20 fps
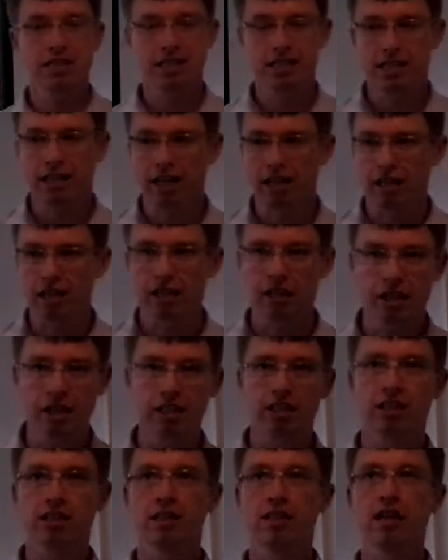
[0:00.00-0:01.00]

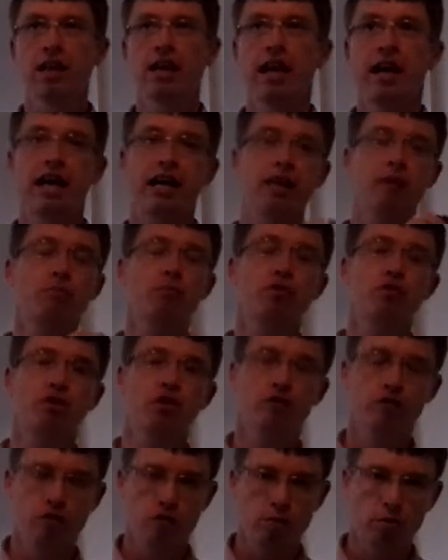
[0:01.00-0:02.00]
intelligence and
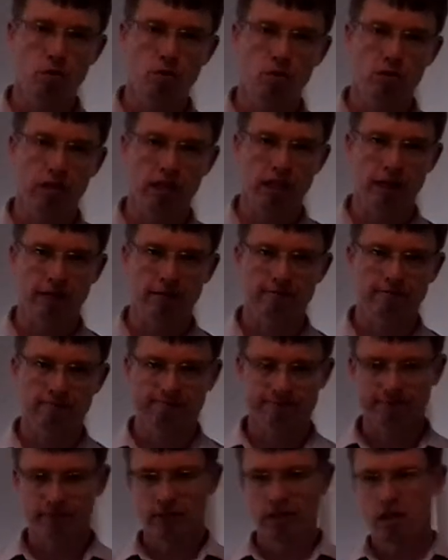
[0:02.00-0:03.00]
improved reporting.
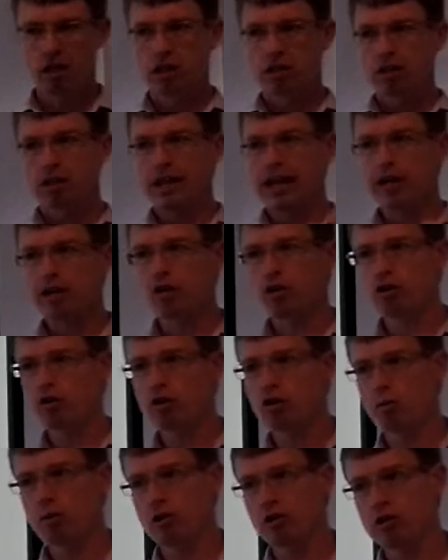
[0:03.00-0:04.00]
So that
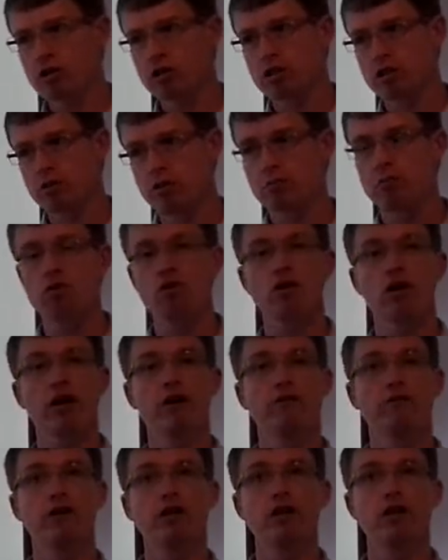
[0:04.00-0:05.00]
contributes to a more
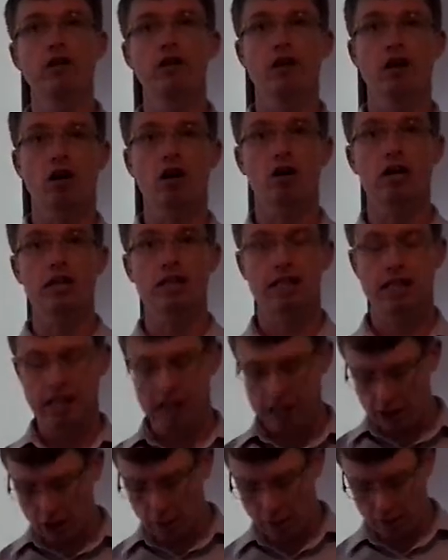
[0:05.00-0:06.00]
efficient
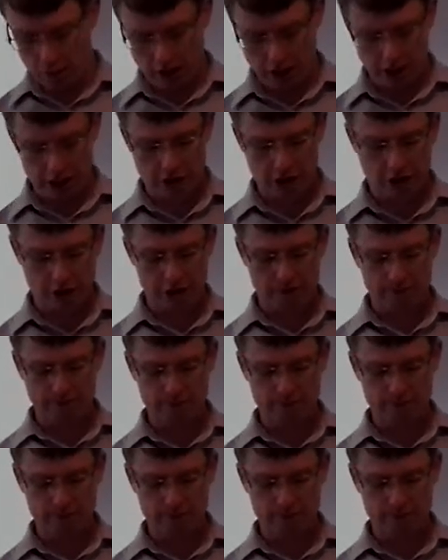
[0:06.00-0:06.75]
IT operation.